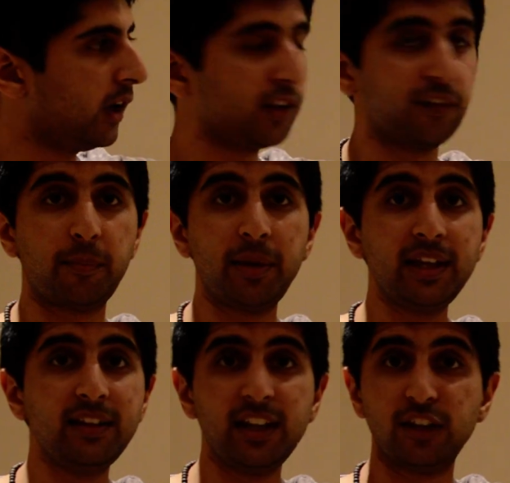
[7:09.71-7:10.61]
So for
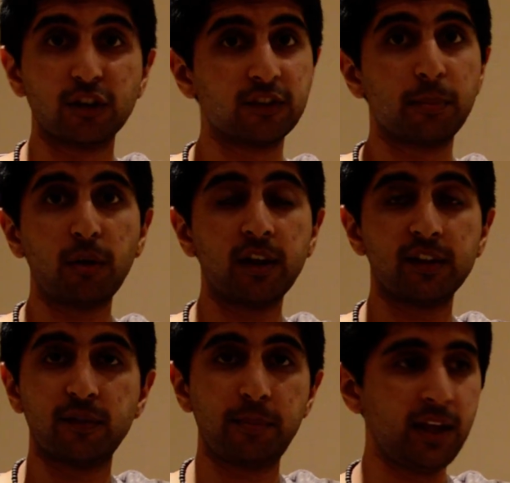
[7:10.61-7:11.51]
PED, just the price.
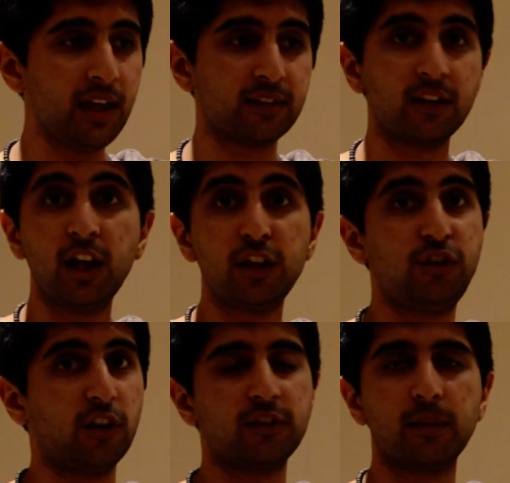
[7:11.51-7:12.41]
For PES,
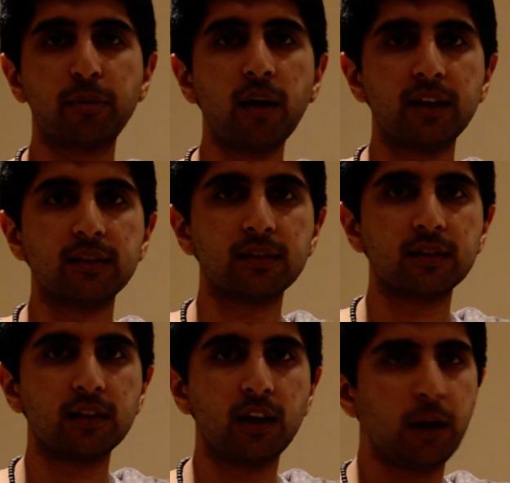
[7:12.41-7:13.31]
just the
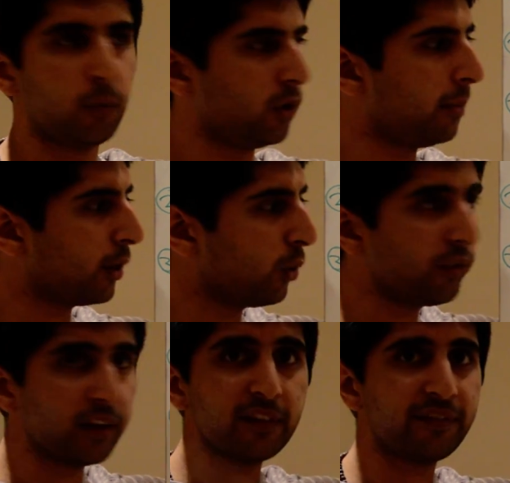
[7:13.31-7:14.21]
price. What about all
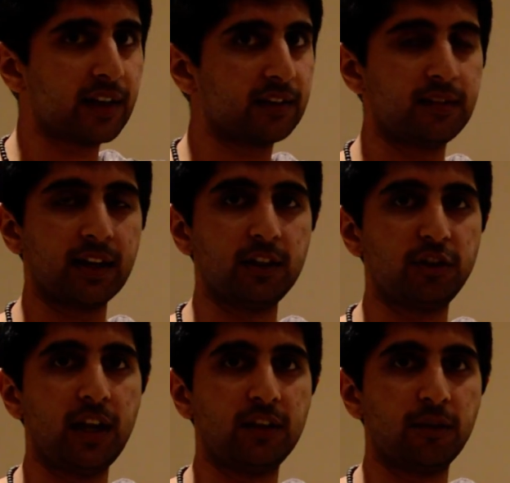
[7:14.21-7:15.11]
the other factors that can
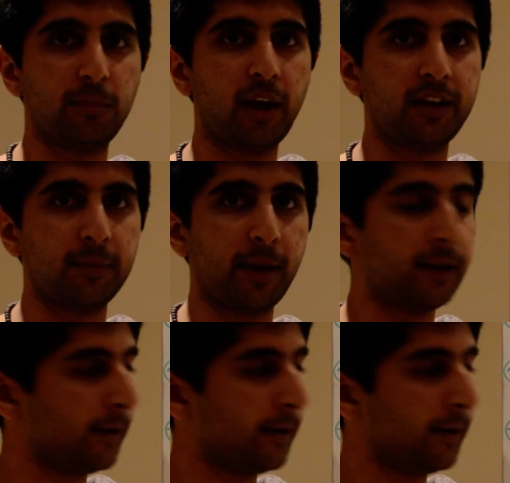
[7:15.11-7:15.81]
change supply and demand?